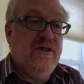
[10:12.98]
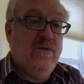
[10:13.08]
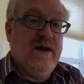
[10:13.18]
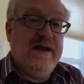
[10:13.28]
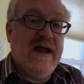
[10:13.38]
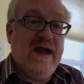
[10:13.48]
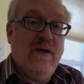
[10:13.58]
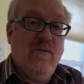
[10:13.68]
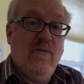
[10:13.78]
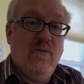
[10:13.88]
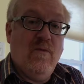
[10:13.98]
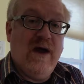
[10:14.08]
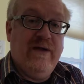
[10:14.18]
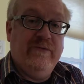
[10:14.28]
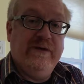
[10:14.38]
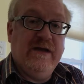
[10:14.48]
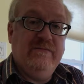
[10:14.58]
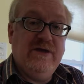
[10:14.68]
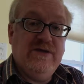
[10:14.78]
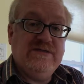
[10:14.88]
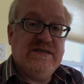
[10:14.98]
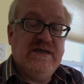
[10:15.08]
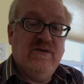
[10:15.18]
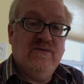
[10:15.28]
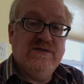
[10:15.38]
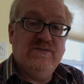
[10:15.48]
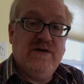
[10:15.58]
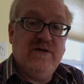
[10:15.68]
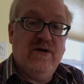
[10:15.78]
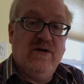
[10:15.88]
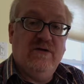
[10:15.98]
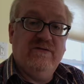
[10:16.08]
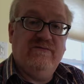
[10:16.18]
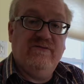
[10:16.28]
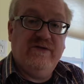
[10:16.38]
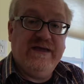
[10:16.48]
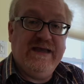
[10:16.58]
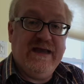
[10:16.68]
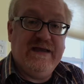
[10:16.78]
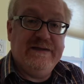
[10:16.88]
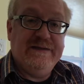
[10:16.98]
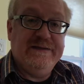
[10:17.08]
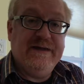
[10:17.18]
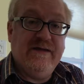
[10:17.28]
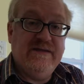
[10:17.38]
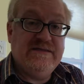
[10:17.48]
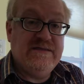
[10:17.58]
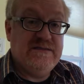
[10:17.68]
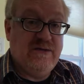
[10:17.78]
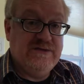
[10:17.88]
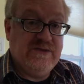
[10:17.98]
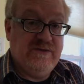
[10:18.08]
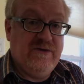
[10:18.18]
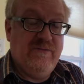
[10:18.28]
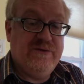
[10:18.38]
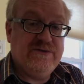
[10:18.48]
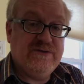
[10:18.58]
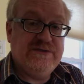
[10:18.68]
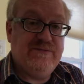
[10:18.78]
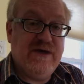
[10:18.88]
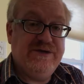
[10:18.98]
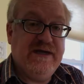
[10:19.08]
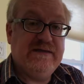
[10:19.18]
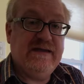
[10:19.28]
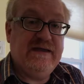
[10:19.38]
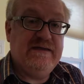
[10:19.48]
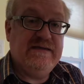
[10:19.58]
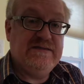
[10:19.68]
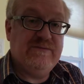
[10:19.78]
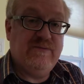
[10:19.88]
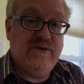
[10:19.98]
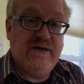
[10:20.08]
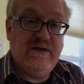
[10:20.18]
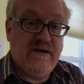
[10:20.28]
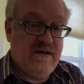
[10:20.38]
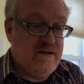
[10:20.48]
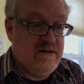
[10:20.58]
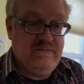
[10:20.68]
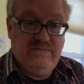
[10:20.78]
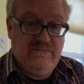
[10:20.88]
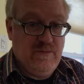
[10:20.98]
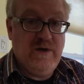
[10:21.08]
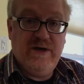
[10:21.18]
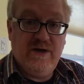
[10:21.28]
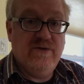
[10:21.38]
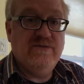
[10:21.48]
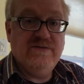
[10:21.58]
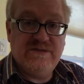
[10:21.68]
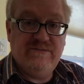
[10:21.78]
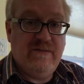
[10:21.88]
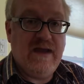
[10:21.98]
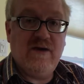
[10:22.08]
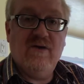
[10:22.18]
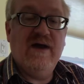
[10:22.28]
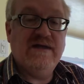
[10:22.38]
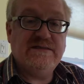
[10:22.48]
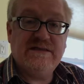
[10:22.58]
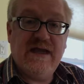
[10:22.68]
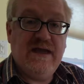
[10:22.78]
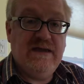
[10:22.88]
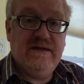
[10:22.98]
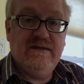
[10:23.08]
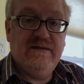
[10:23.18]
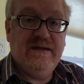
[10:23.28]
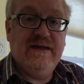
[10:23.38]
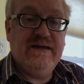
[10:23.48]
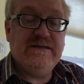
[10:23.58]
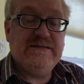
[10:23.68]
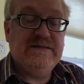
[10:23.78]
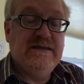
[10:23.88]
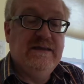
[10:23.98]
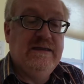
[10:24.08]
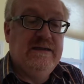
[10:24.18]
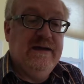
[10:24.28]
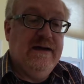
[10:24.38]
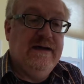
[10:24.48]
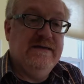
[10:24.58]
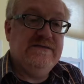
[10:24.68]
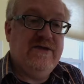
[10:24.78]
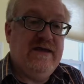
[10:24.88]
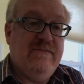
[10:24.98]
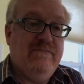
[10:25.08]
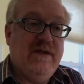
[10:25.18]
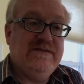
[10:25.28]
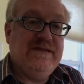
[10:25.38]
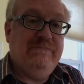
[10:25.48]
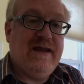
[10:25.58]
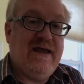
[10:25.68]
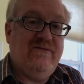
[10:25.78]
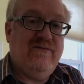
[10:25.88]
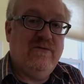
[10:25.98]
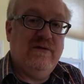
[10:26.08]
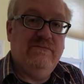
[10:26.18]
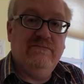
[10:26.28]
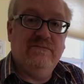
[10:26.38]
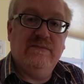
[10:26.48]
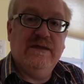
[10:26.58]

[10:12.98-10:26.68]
The one I wound up using was one called FreeCAD. Now this is also an open source project, and it is supported on Windows, Mac OS, and Linux. So that multi-platform